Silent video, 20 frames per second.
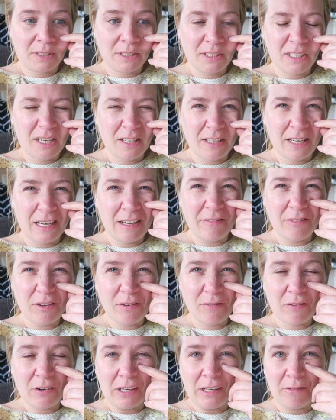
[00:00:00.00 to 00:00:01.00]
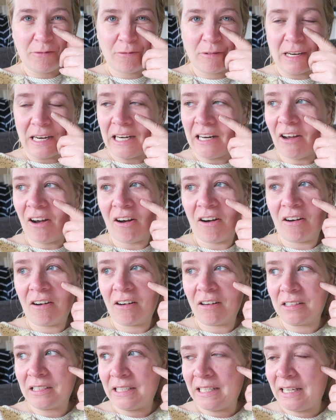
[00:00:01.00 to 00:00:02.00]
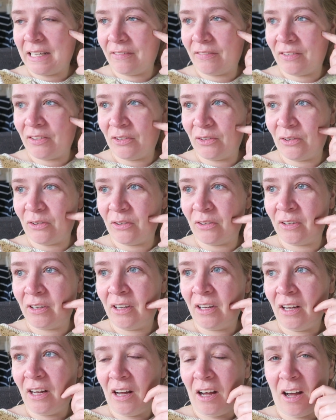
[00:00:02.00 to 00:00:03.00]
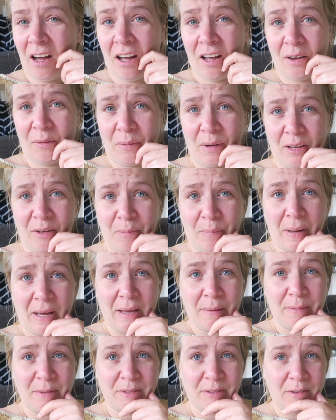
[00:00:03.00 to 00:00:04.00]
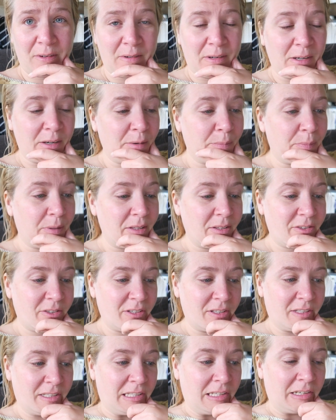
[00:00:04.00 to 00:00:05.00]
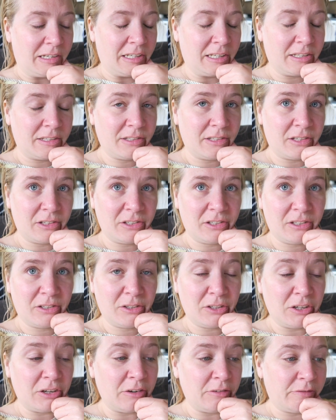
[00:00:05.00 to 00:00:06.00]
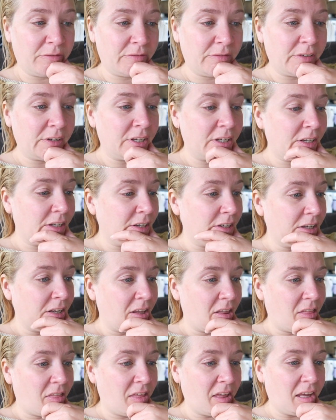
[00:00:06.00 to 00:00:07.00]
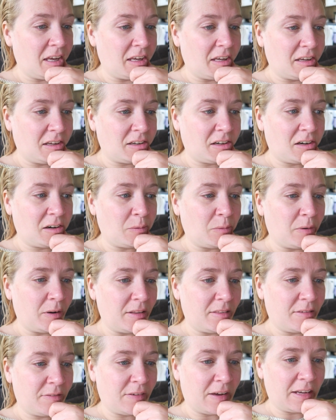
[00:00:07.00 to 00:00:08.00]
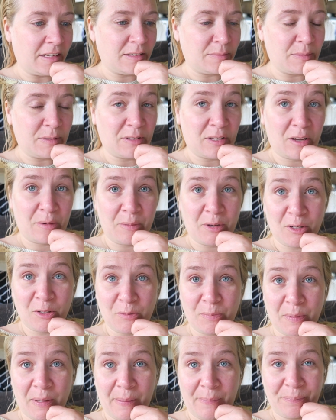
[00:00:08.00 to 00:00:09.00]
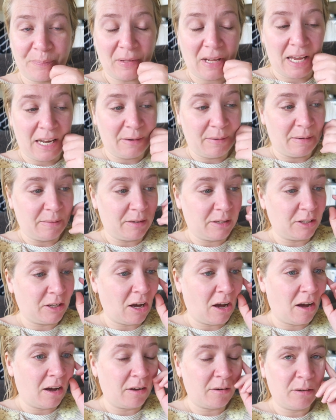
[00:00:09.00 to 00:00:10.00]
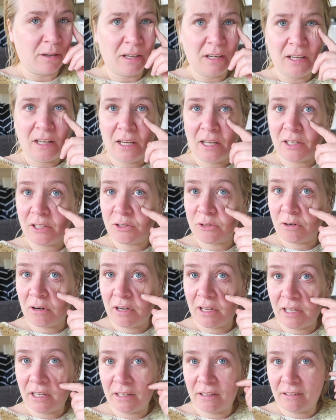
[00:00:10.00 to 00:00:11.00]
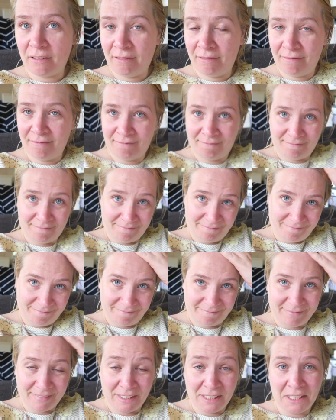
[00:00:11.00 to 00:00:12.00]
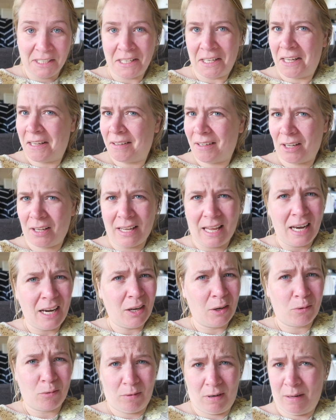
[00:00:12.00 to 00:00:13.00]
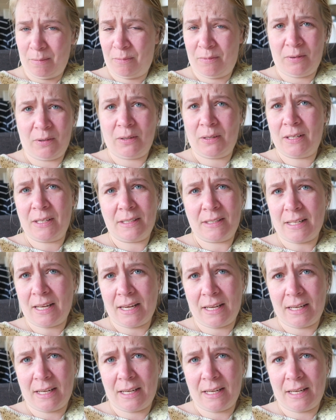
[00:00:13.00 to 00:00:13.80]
I don't know, do any of you find it really hard leaving your home where your babies grow up? It's just like such a tough thing. I don't know why it's affecting me so much, but anyway, I'm going to go and try and get a grip for goodness